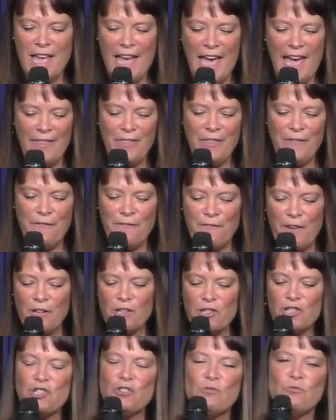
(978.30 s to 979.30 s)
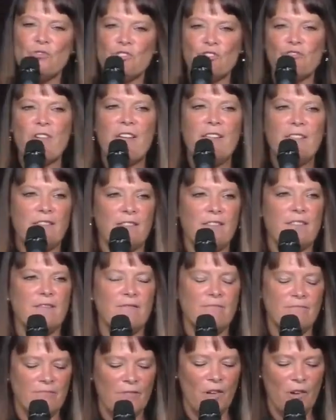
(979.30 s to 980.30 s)
and the functional strength
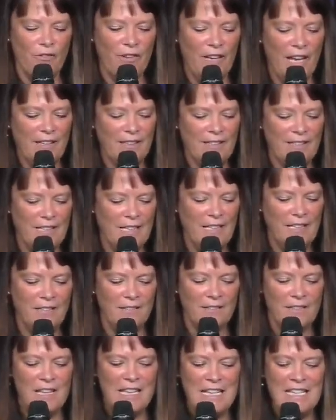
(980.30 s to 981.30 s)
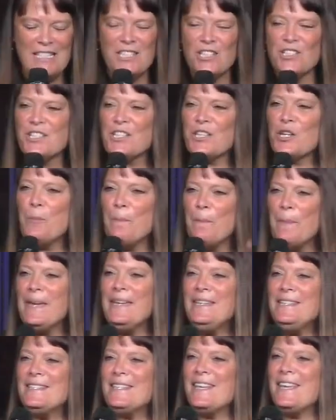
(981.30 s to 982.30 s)
of an athlete. So to
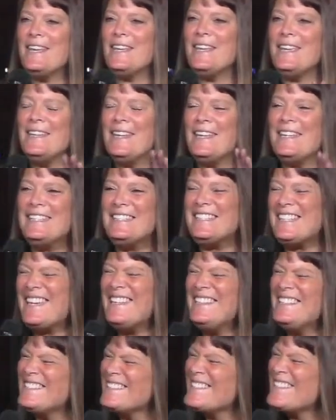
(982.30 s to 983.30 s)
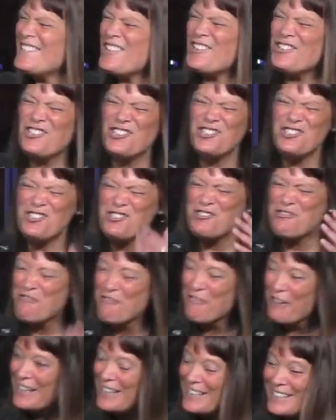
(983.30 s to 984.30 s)
compete in it takes a
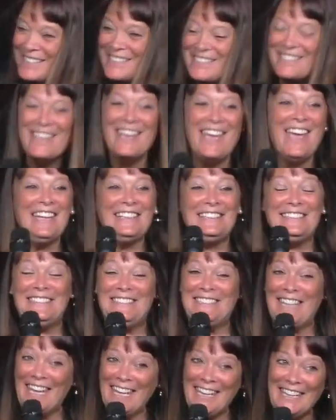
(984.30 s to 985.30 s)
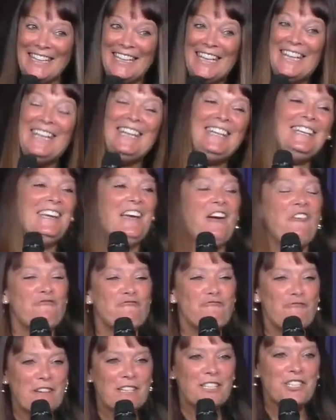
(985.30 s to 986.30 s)
strict daily
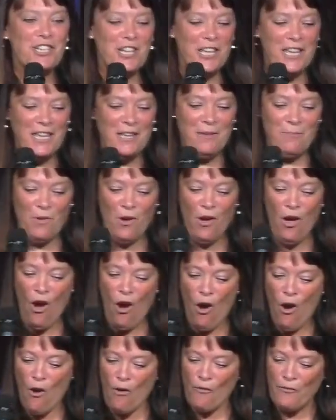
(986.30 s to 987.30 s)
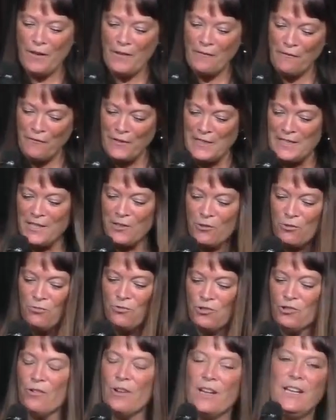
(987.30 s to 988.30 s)
regime of physical
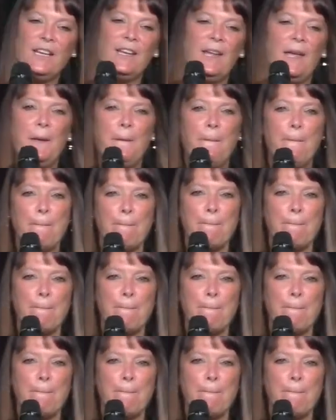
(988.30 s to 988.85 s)
training.